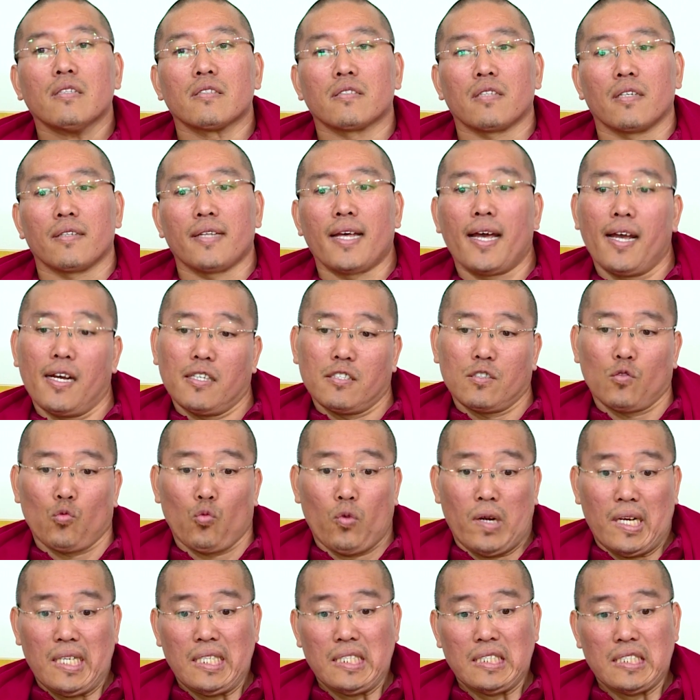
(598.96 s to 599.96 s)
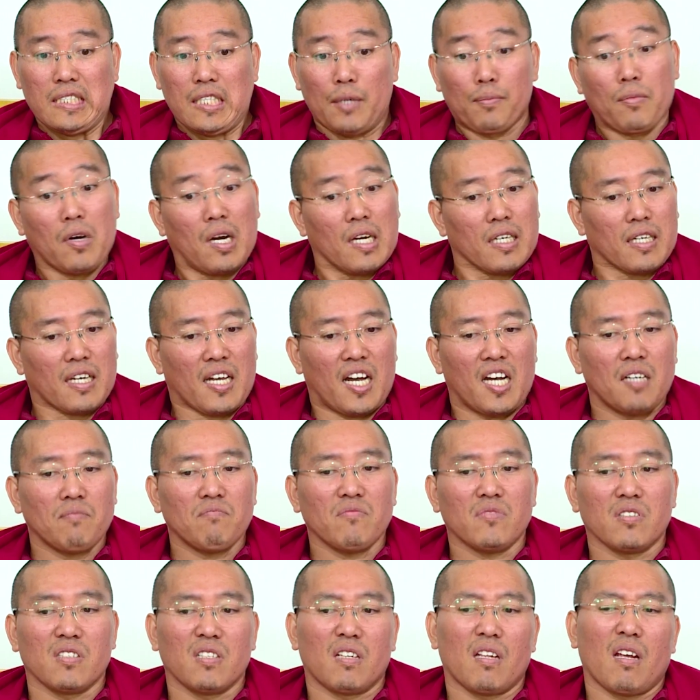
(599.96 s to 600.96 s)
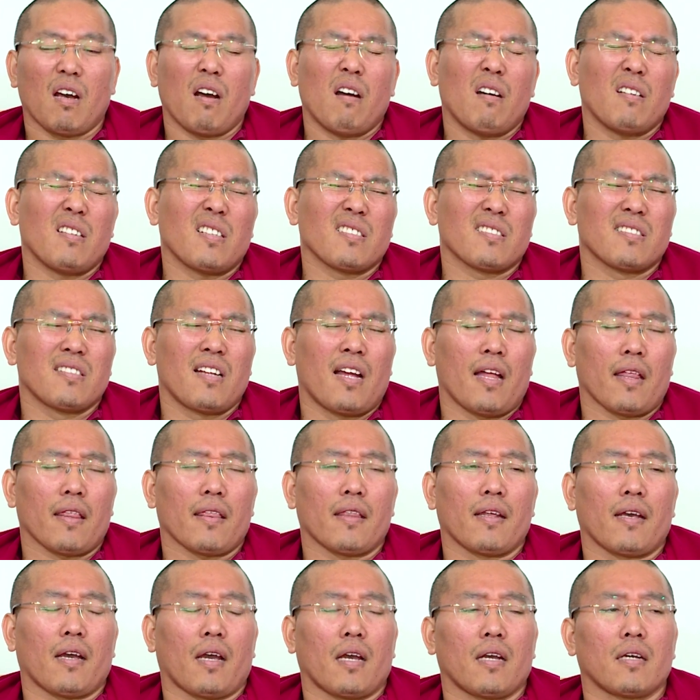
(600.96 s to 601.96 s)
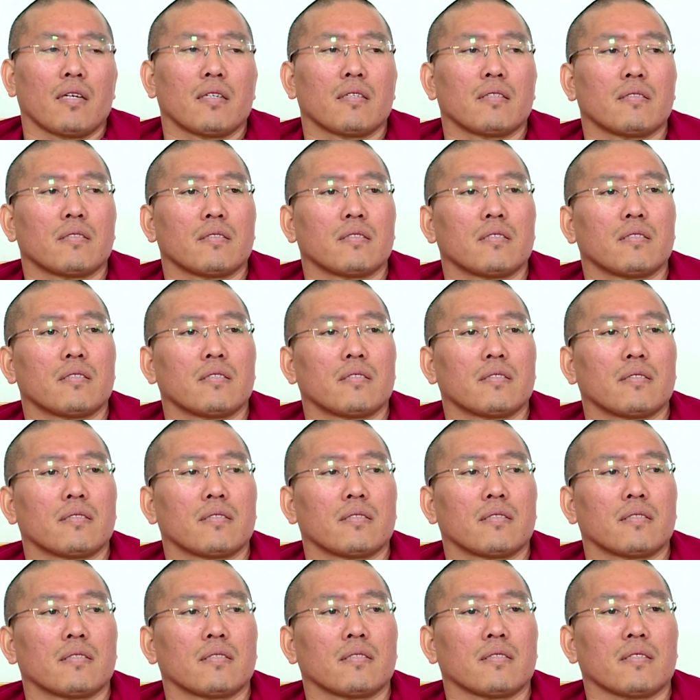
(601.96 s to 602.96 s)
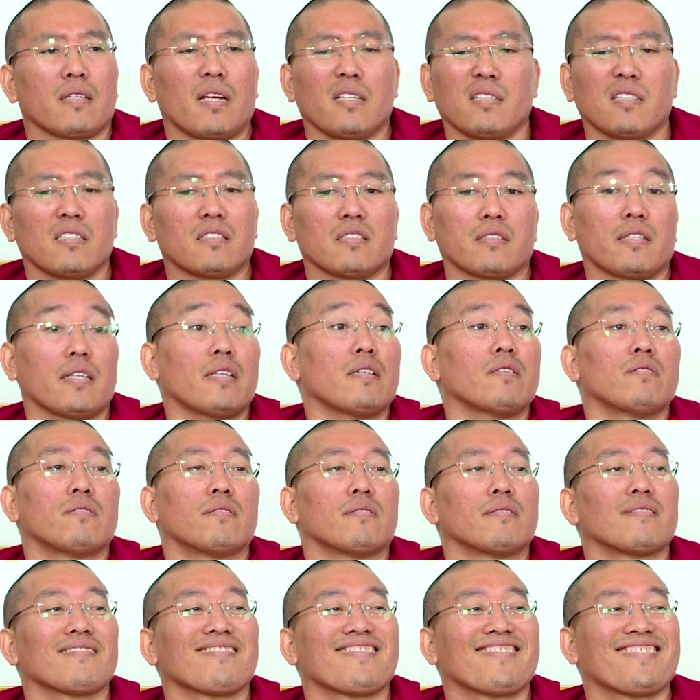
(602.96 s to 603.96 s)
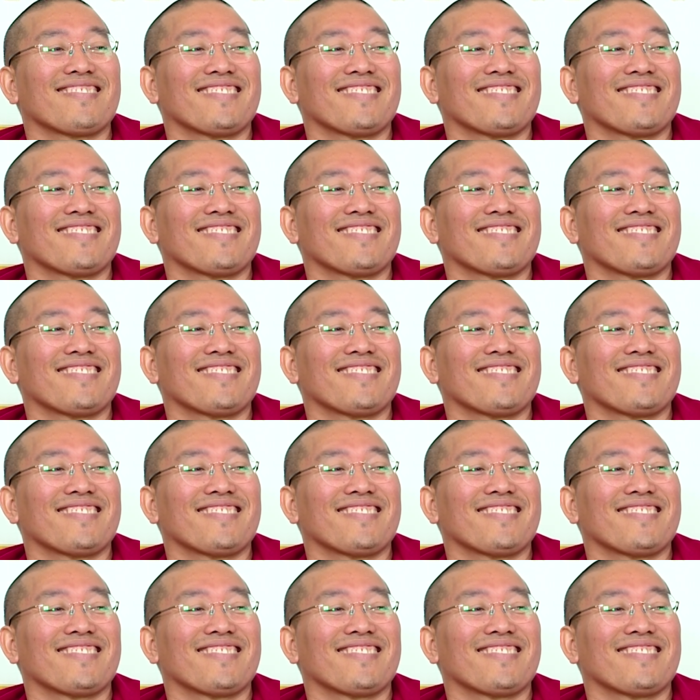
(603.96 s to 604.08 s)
So that when the bite comes, you're like, oh, that's nothing that just tickled.